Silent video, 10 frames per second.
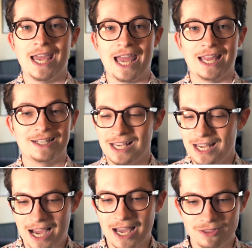and
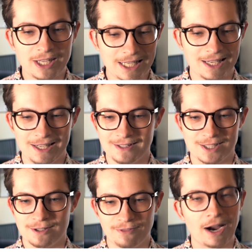I think
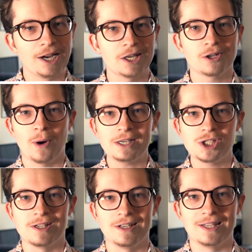it's a very good
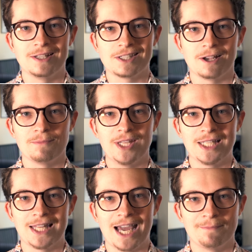question. It is
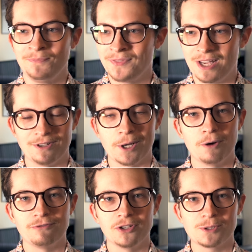something that, if you go
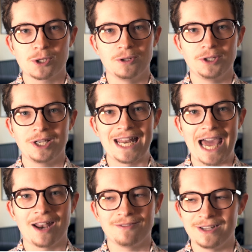to film school and you get
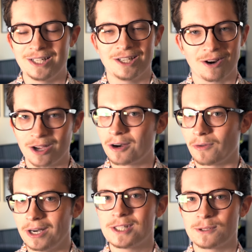out of it, you're gonna
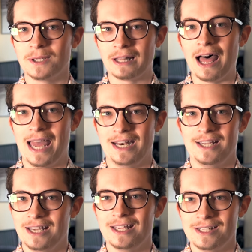run into a lot.
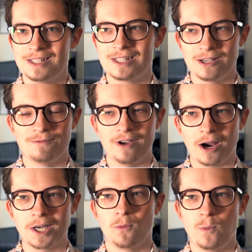It is a
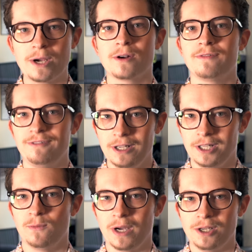very weird
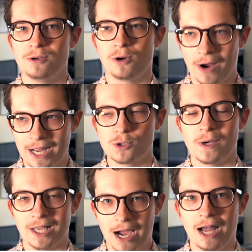feeling when you
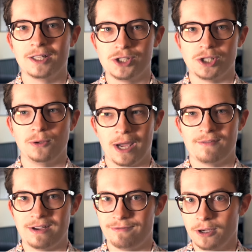graduate college and you have
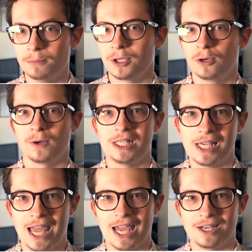a film degree
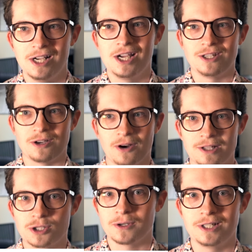and you're
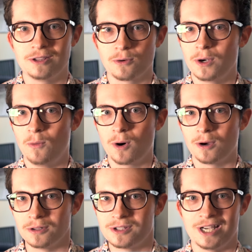entering the real
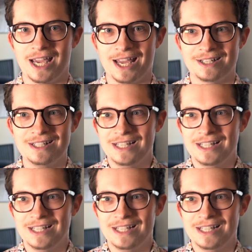world, and